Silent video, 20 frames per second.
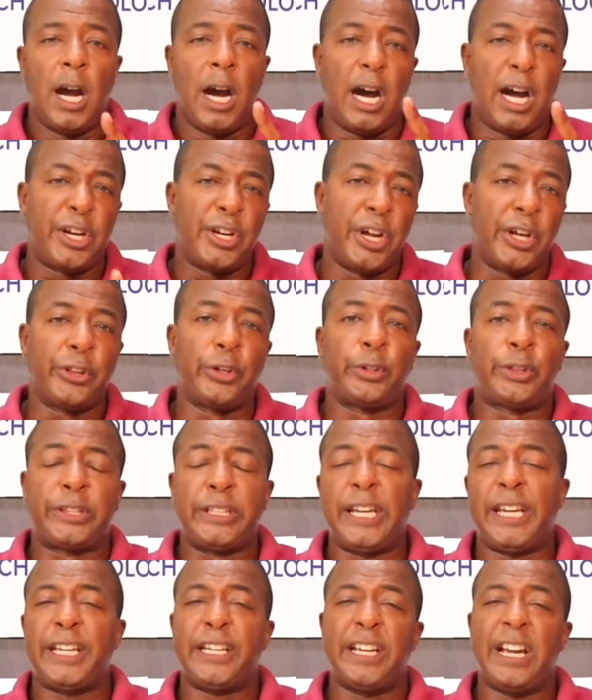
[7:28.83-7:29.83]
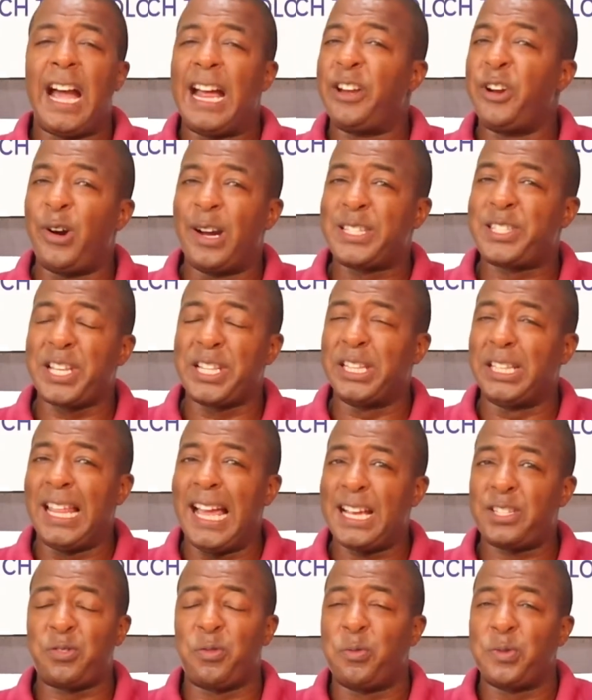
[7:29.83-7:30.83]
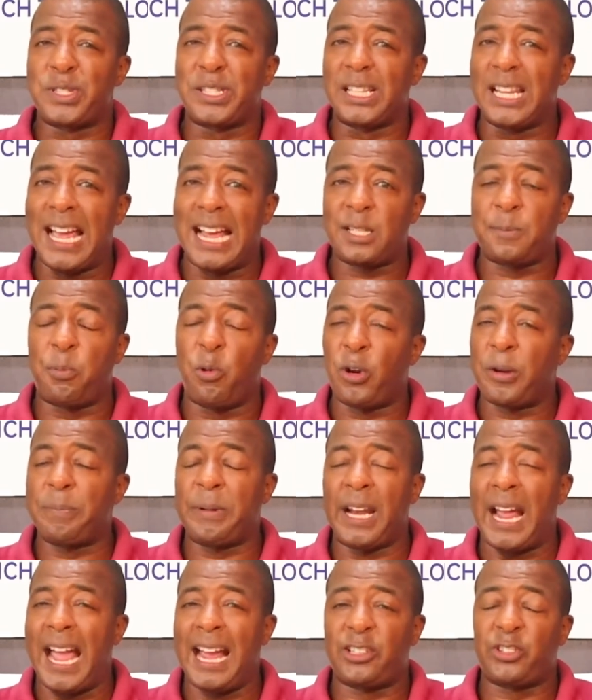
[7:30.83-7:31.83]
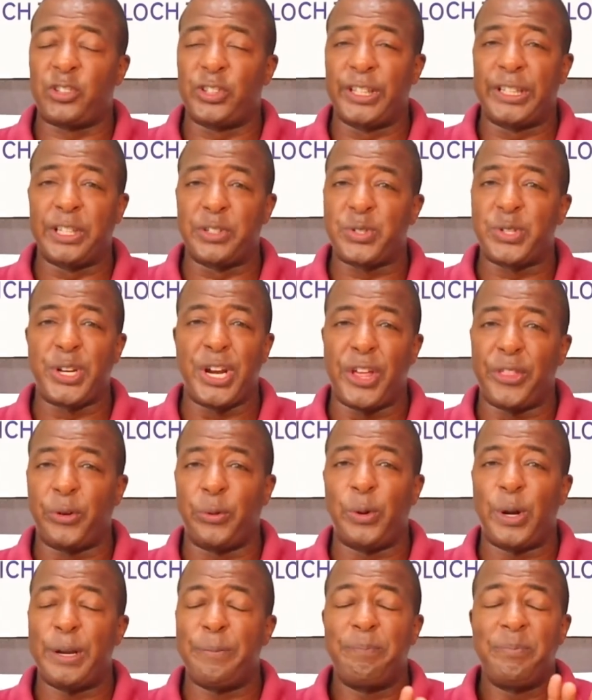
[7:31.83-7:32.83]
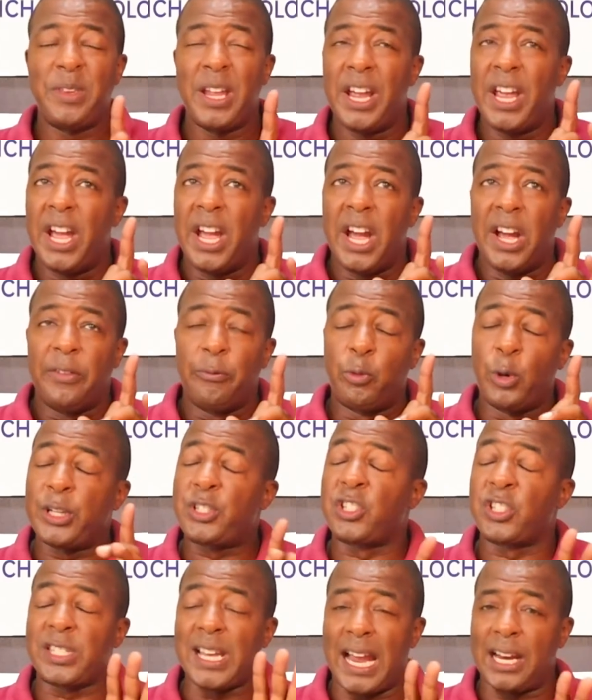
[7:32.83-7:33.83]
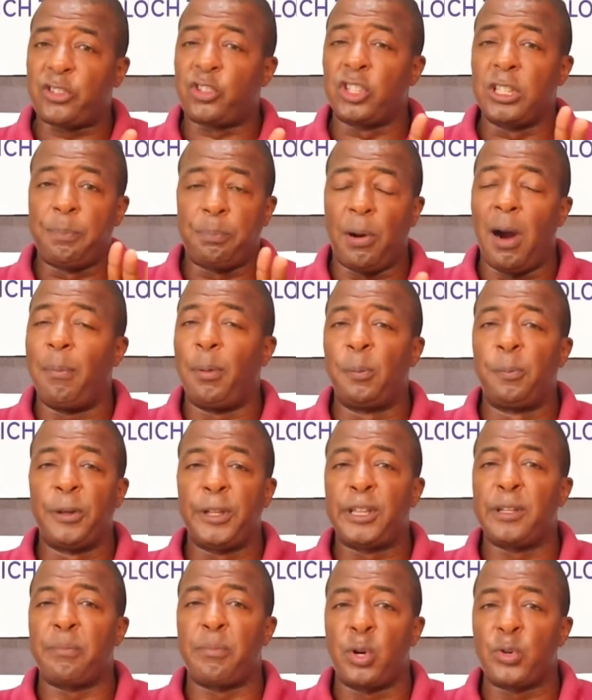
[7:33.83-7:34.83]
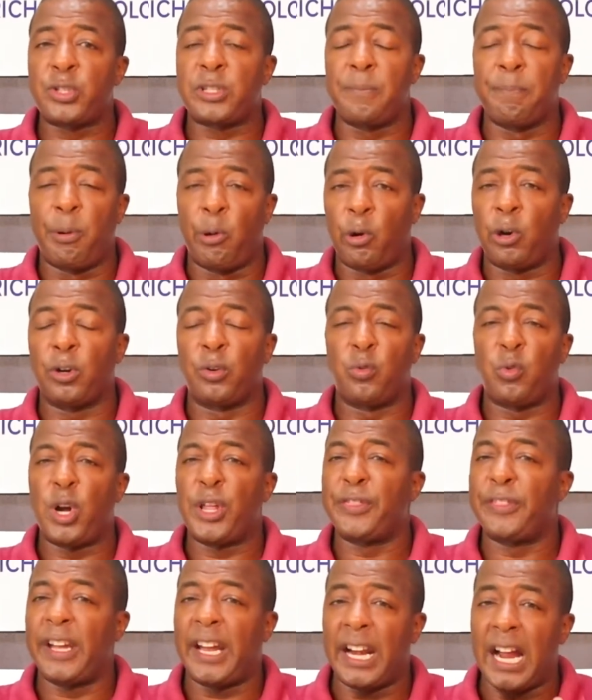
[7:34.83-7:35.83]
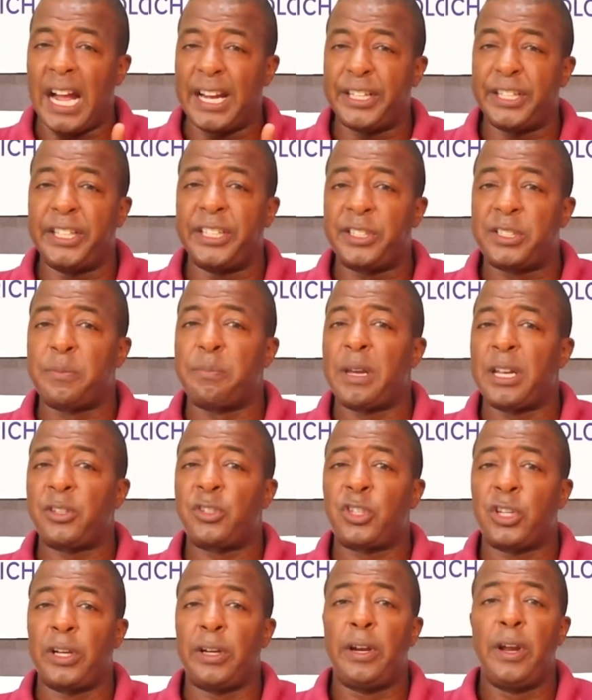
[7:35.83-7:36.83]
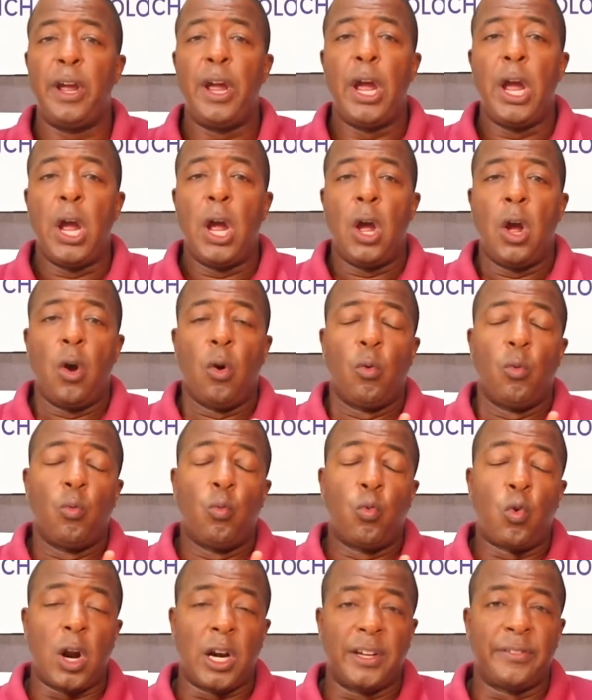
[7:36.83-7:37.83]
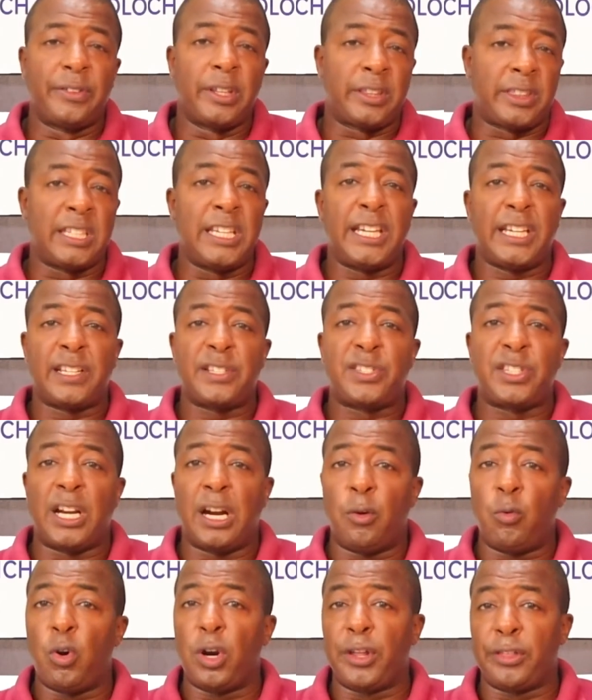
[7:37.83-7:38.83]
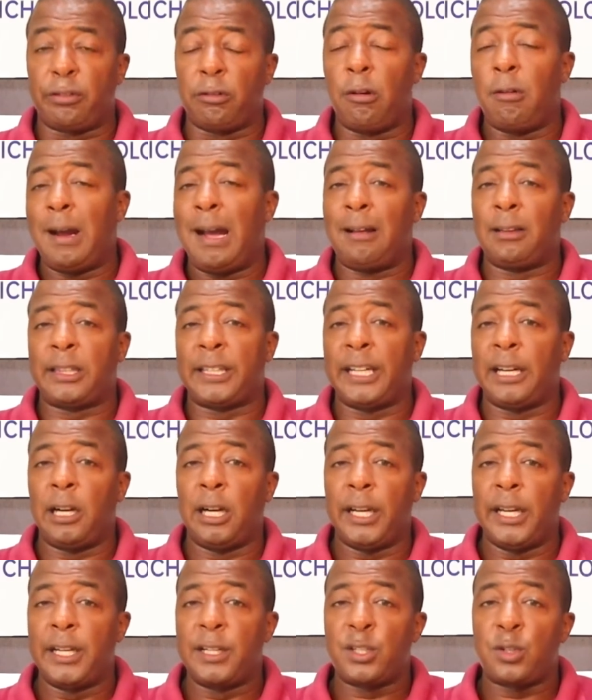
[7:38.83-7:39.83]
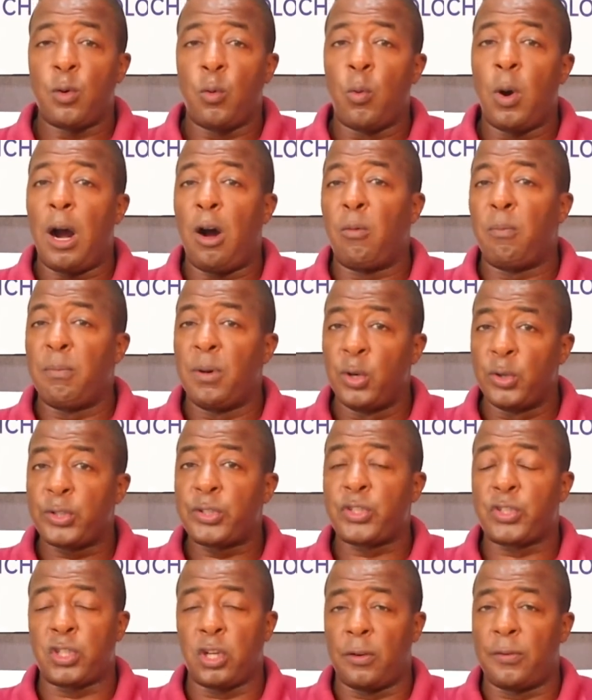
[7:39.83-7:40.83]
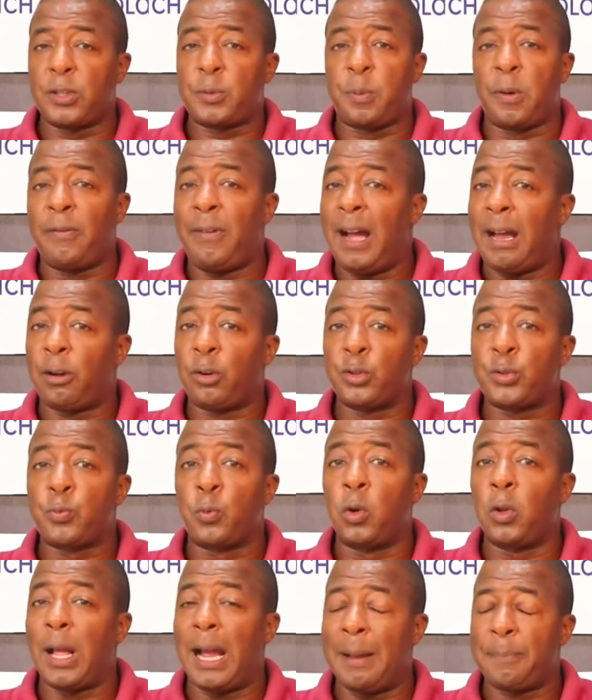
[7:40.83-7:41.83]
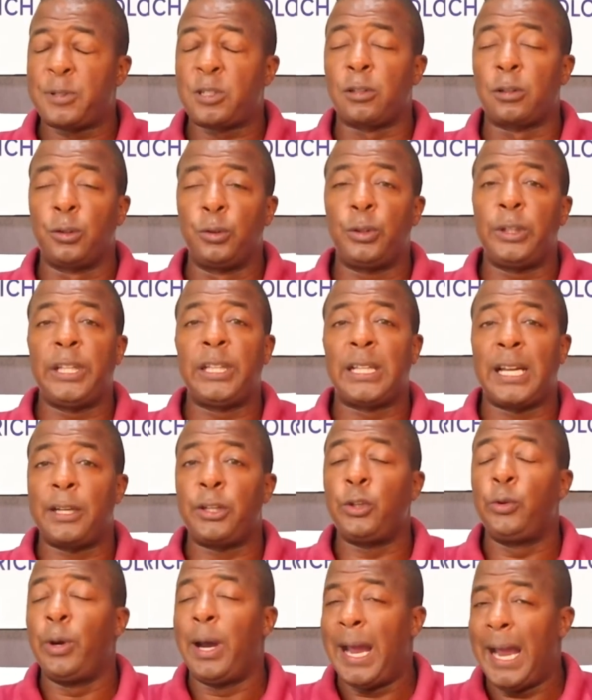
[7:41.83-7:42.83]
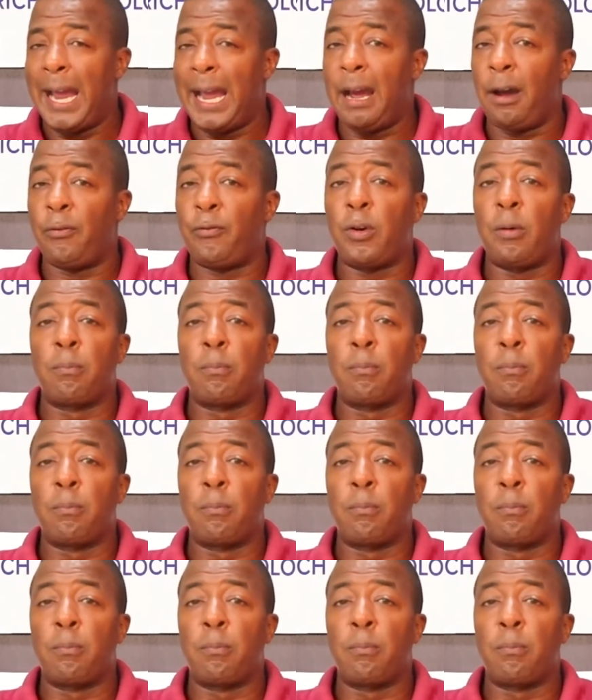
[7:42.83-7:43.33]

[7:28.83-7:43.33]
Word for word: Another thing, I know I said the last one was the last point, but actually there's another one which is actually probably the most important one that I need to mention. One of the things that I want to throw out there is while most service providers will absolutely let you have